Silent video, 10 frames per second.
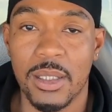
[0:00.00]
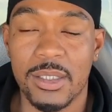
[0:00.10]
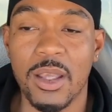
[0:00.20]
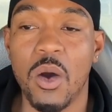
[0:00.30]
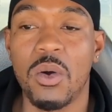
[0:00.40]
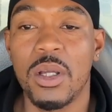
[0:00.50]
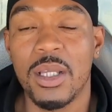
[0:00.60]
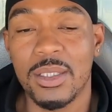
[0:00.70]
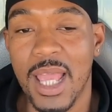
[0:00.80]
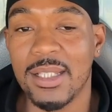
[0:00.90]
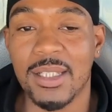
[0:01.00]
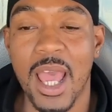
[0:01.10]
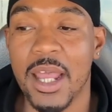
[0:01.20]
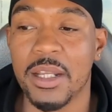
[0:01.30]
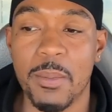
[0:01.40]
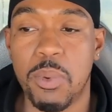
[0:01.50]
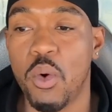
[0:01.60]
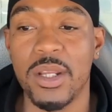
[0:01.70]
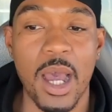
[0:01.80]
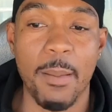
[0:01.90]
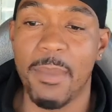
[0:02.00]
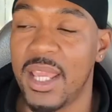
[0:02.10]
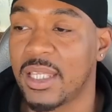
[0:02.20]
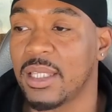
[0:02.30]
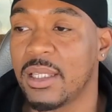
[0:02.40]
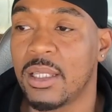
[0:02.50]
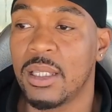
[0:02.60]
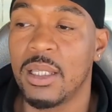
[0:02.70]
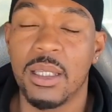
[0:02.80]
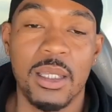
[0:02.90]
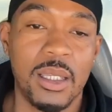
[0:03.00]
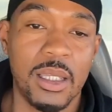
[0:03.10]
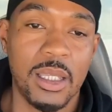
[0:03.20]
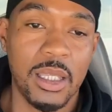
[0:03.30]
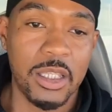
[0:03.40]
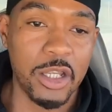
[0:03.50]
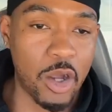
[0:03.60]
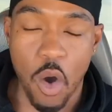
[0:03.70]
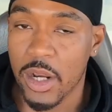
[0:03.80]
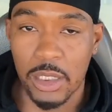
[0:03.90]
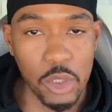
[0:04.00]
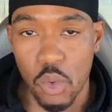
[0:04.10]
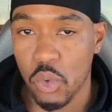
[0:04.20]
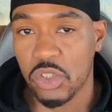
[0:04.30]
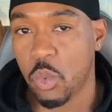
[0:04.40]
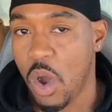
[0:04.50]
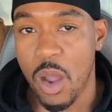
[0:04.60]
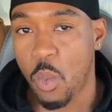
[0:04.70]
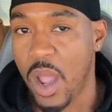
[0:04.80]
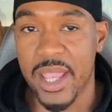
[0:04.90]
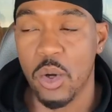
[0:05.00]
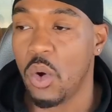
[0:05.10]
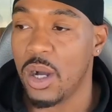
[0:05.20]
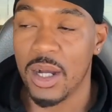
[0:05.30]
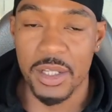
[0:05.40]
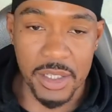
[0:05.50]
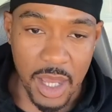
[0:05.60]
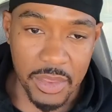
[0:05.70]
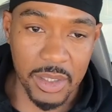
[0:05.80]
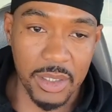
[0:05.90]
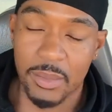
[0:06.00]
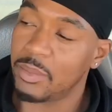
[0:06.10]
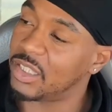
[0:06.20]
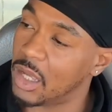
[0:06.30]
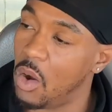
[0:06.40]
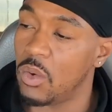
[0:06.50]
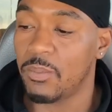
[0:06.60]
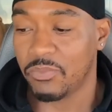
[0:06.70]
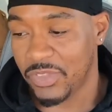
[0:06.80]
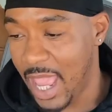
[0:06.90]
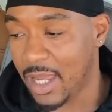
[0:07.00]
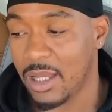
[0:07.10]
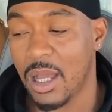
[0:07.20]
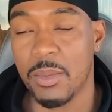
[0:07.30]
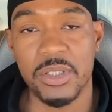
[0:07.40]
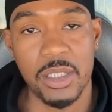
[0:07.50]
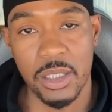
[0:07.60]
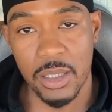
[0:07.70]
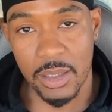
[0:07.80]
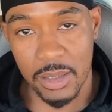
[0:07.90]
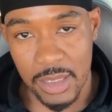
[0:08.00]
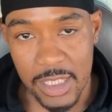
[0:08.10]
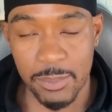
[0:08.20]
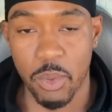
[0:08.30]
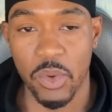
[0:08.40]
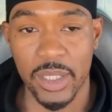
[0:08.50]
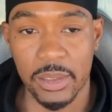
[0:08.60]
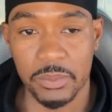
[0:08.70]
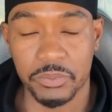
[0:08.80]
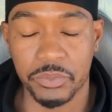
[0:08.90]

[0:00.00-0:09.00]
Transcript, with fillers: So that's kind of the point I'm making you're going to lose one way or another. So that comes to this point.